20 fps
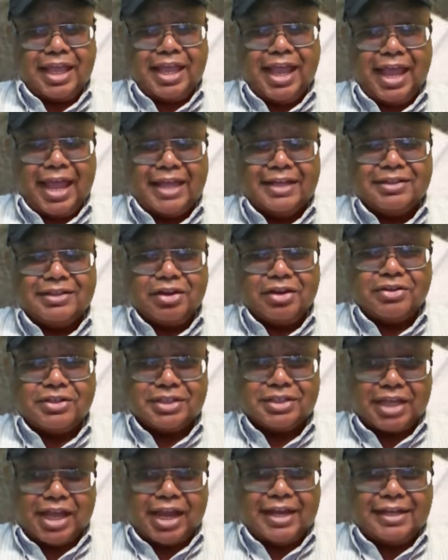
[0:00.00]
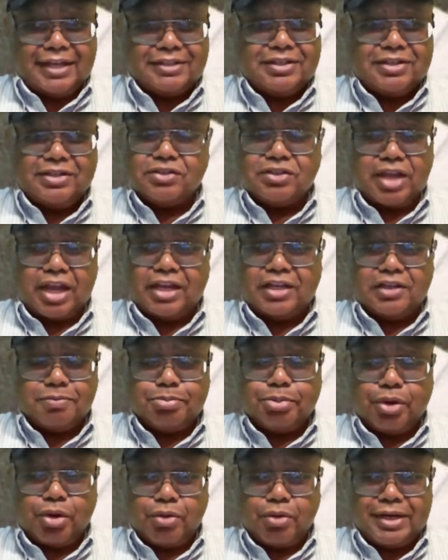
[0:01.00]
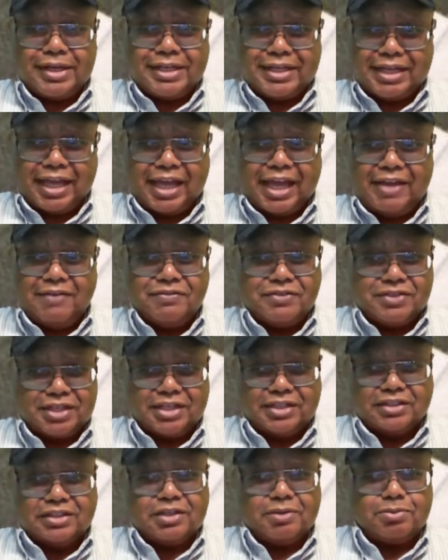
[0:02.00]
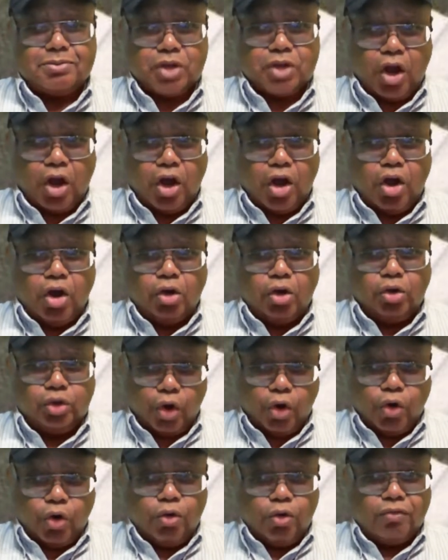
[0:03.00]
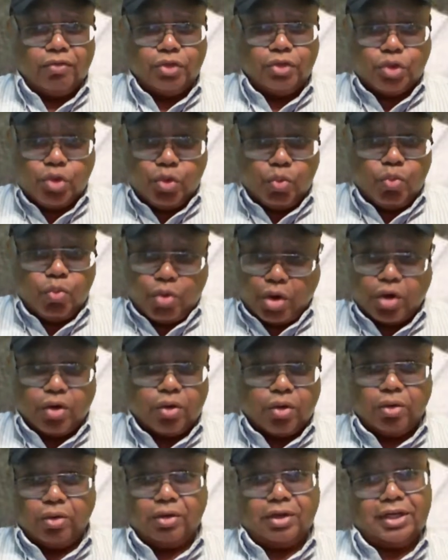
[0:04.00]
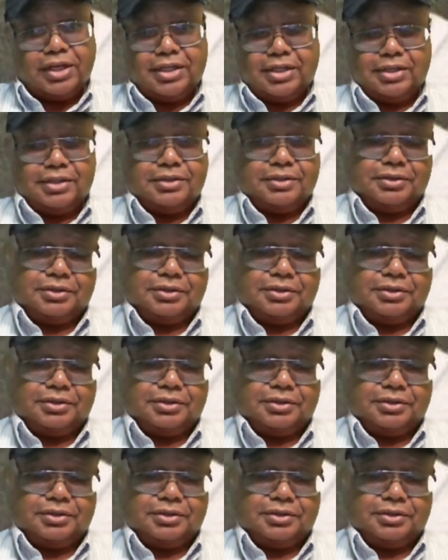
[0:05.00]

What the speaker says: And they had their scientists exploring cave systems all over the world.